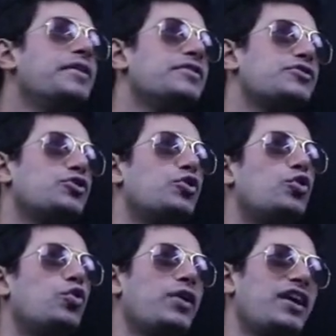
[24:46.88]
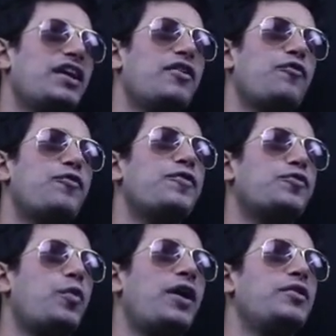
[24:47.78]
So,
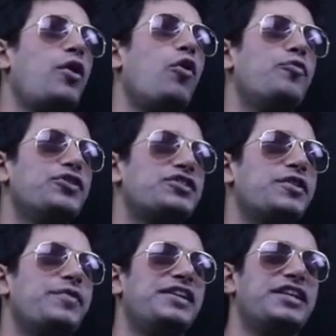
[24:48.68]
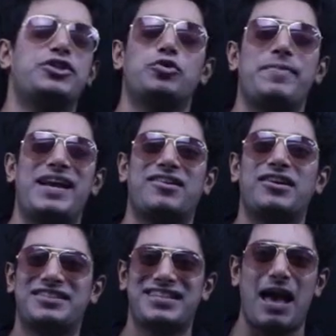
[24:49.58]
5th one, obviously we'll need to make
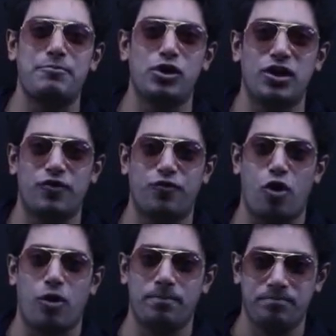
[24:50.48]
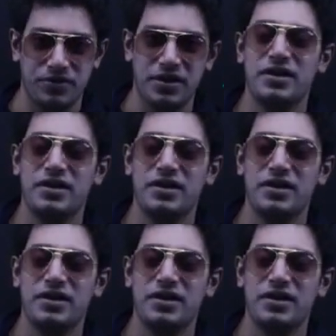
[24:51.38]
a tabular form.